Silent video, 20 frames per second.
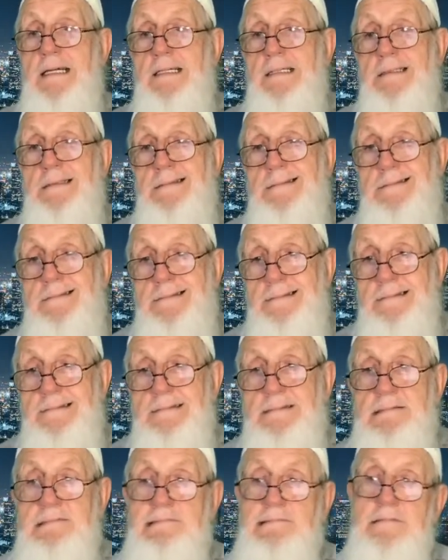
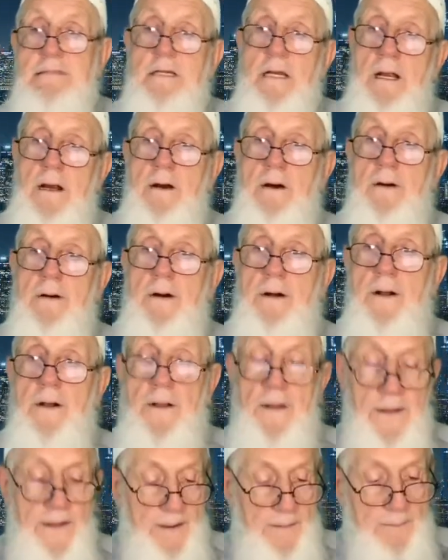of,
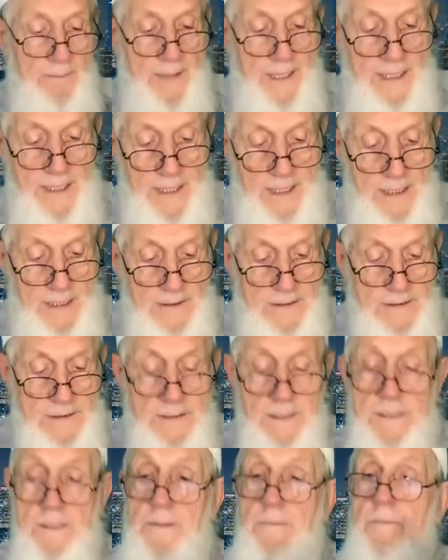
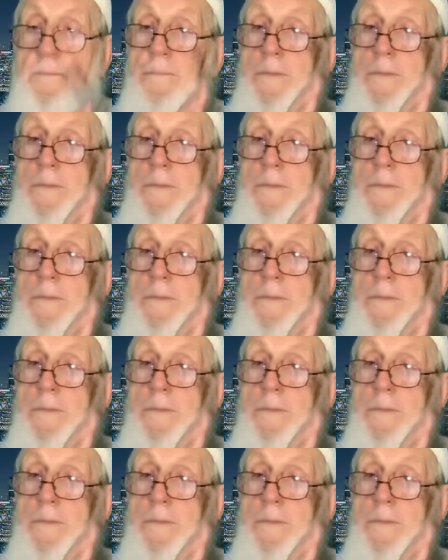because